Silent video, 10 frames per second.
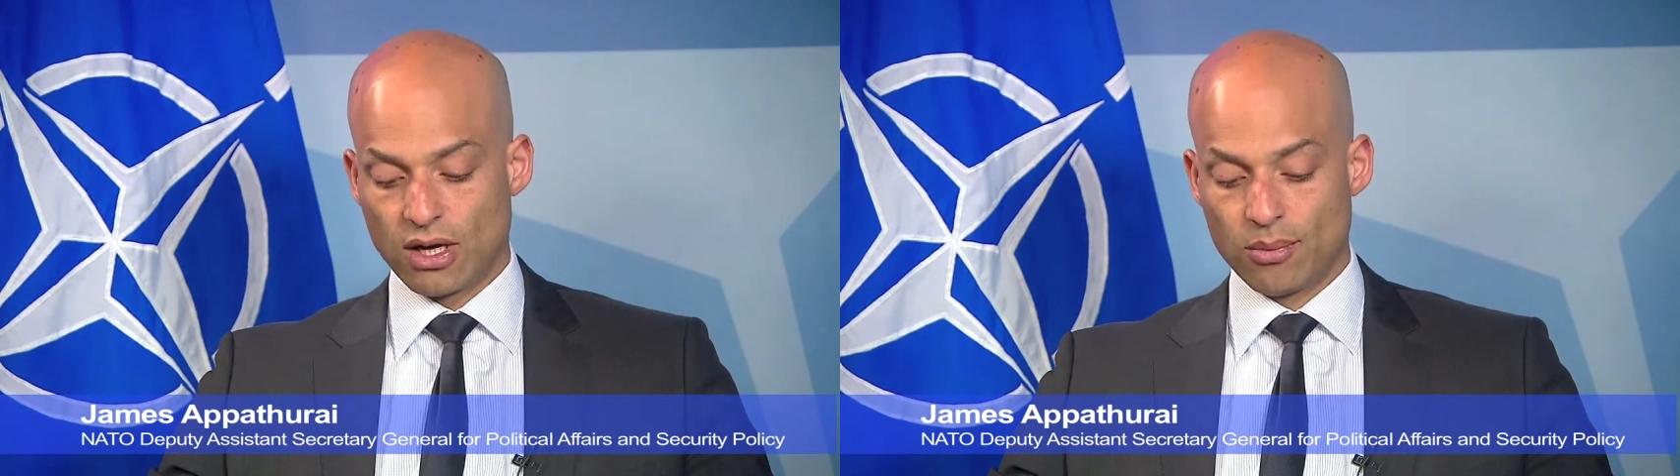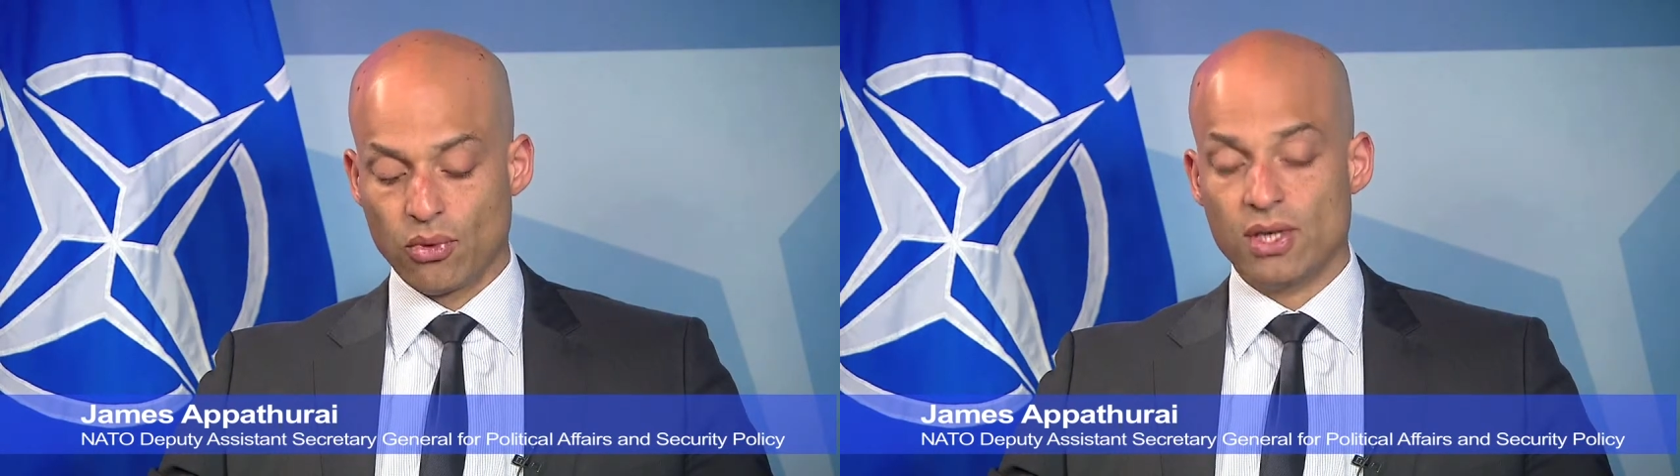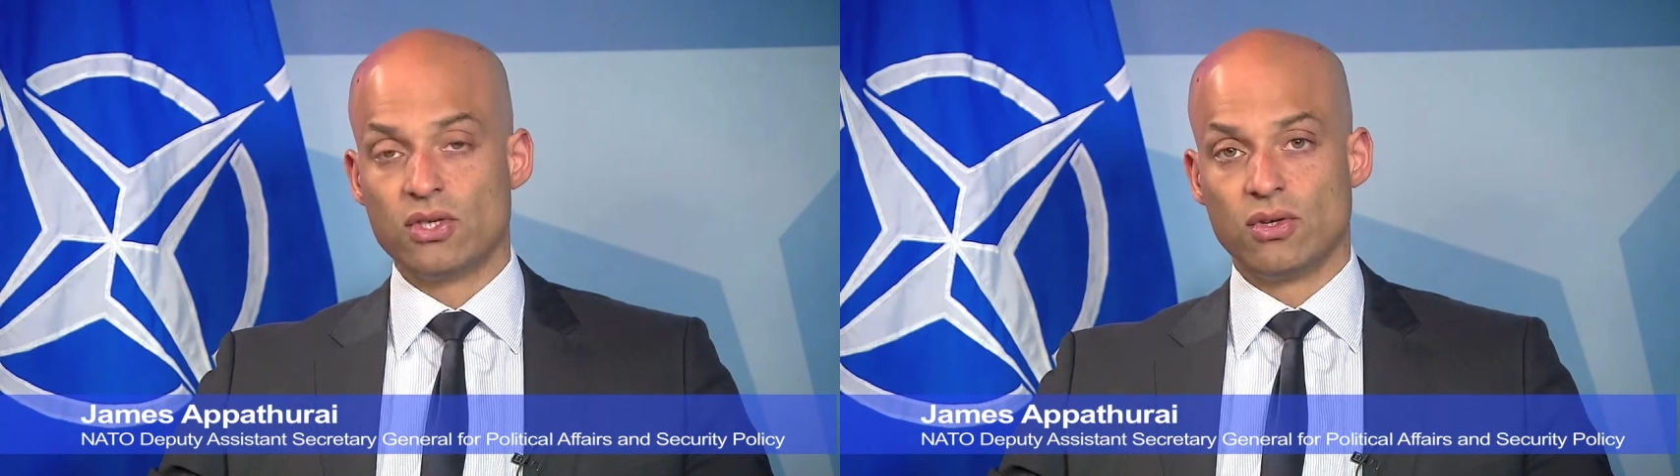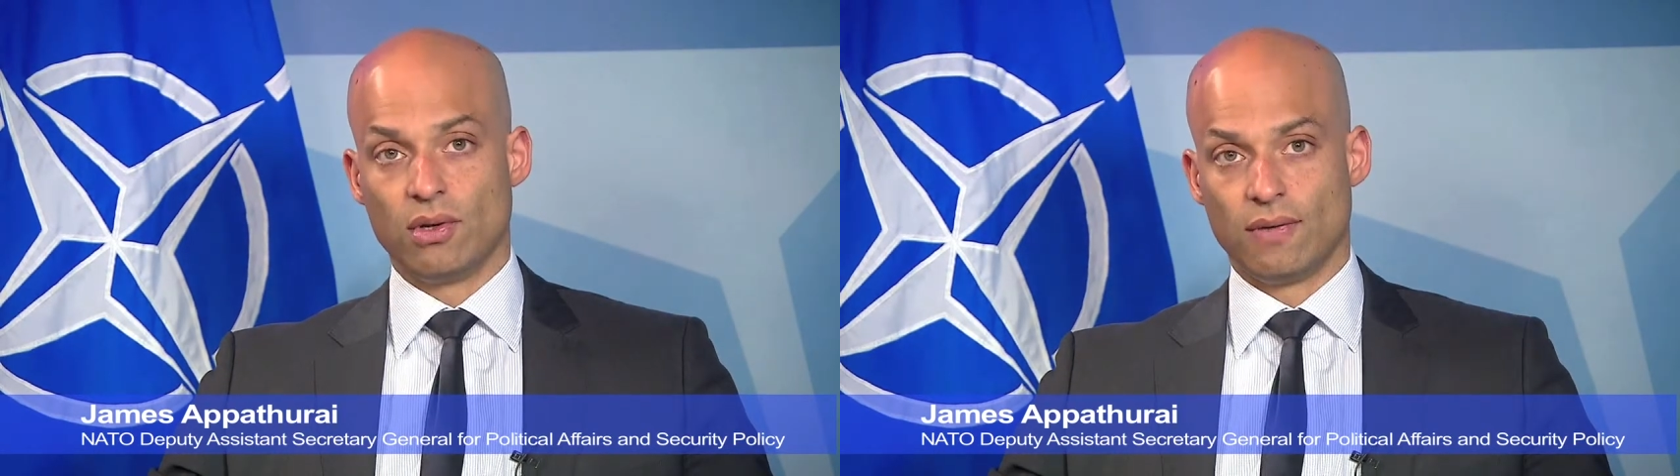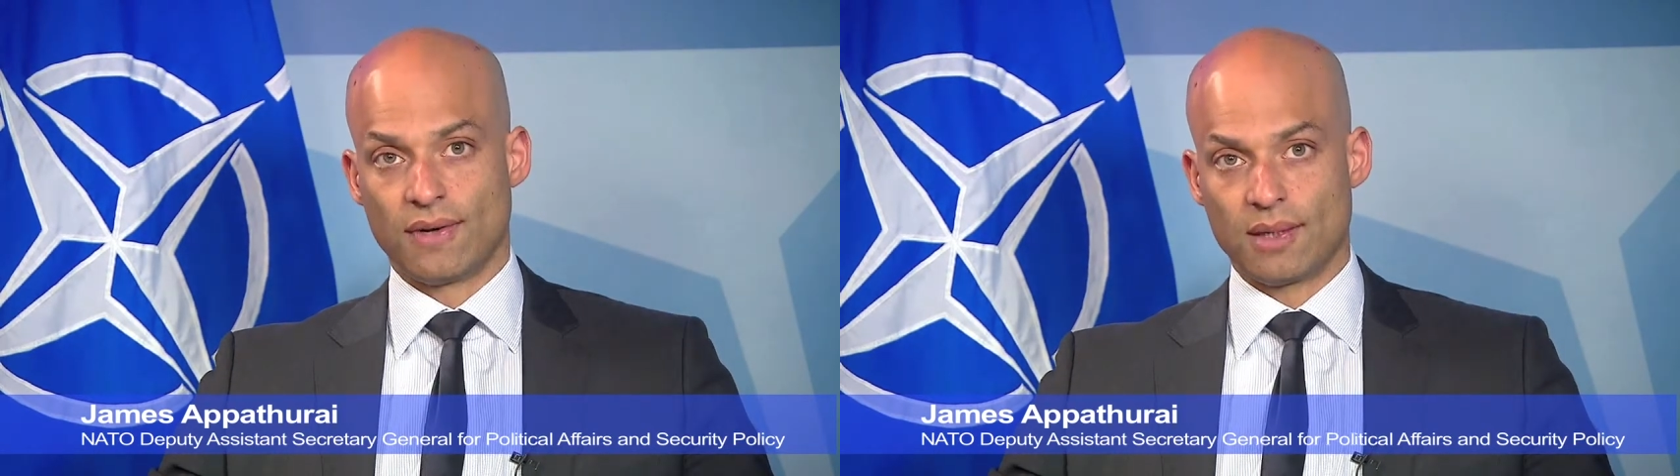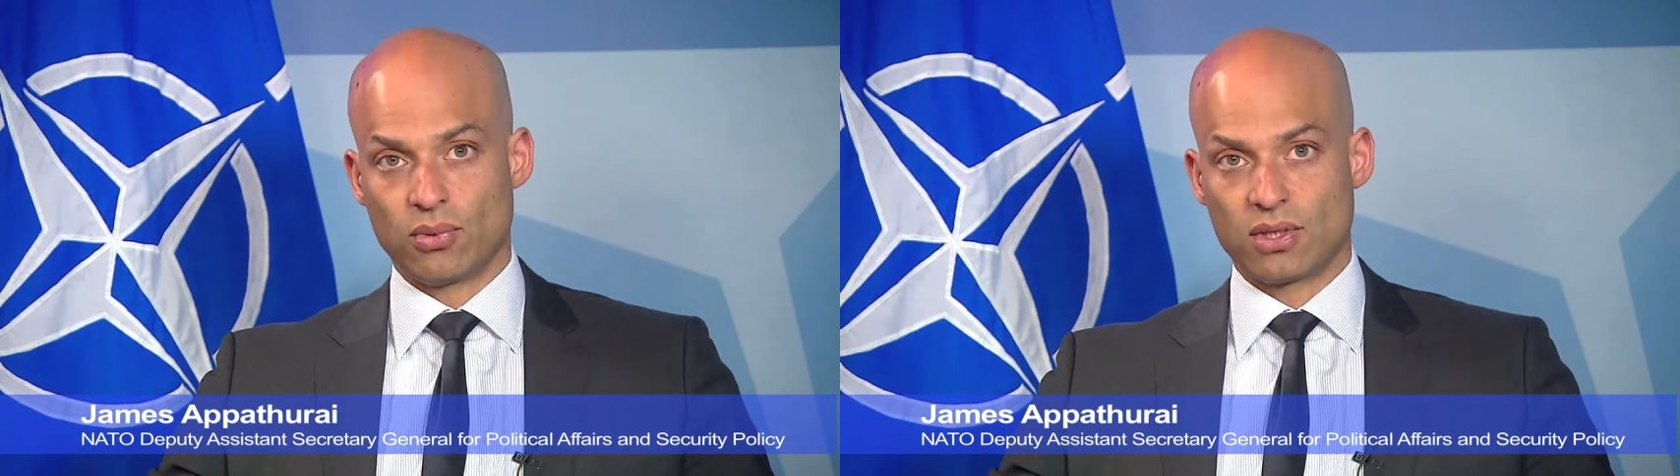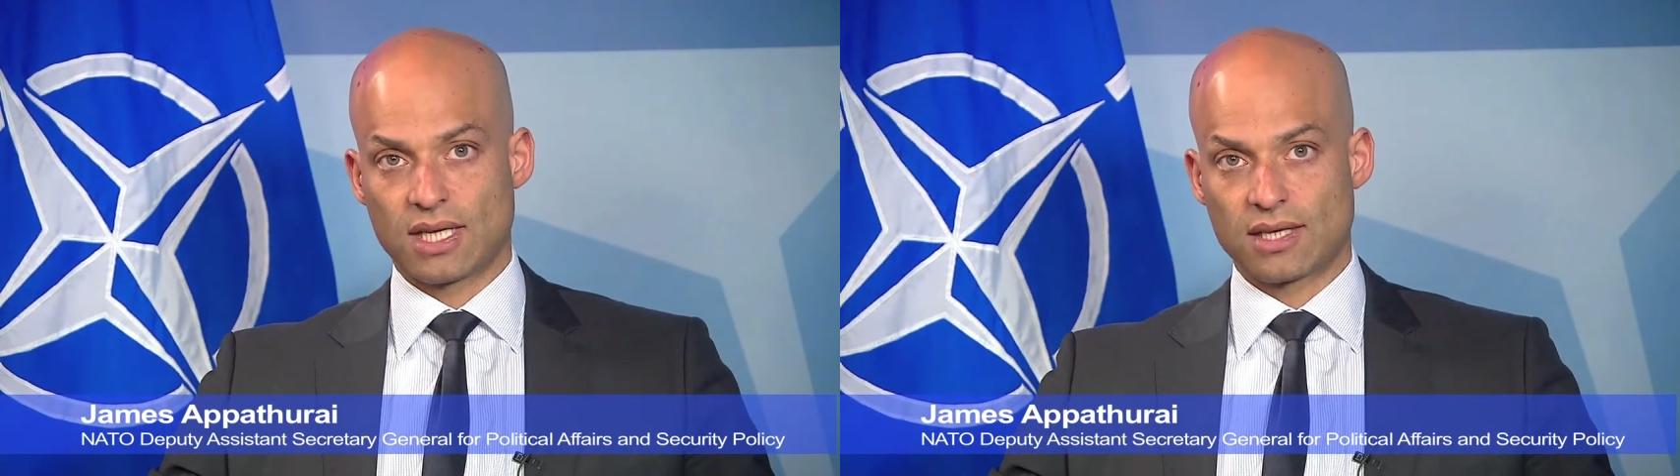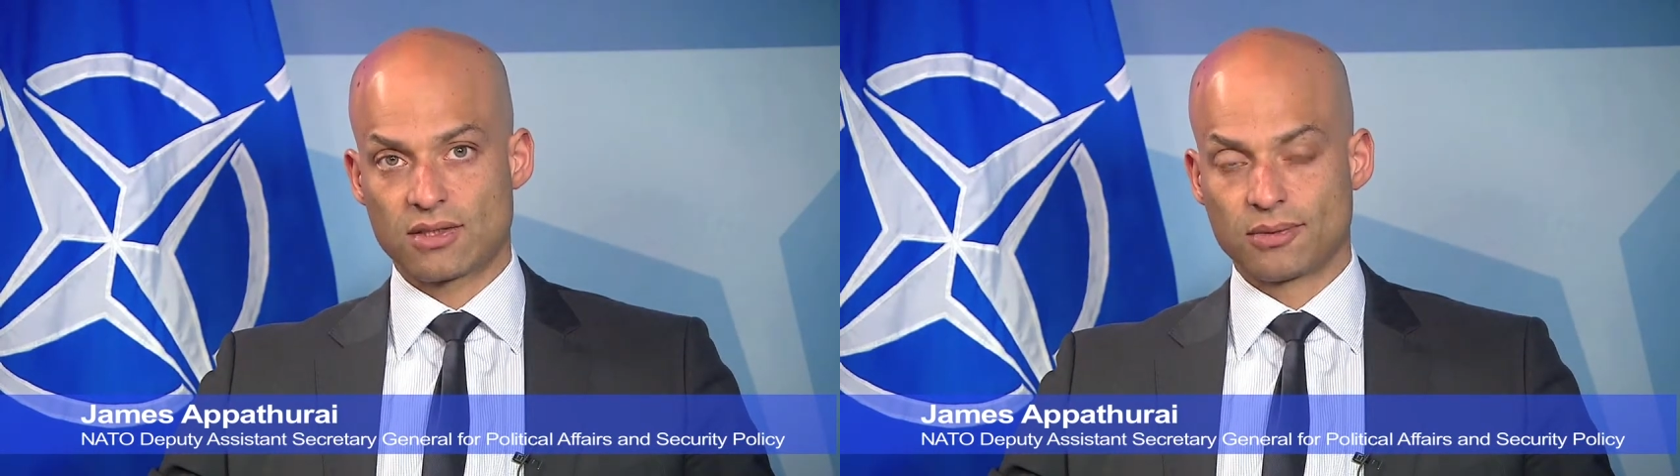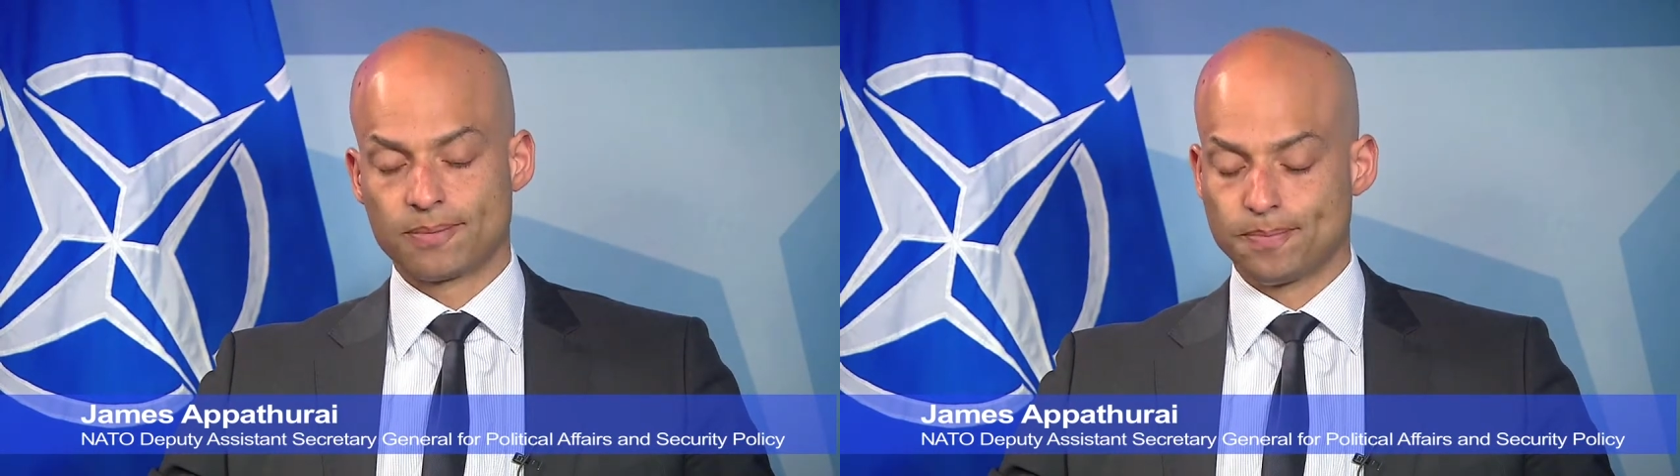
Operation Unified Protector?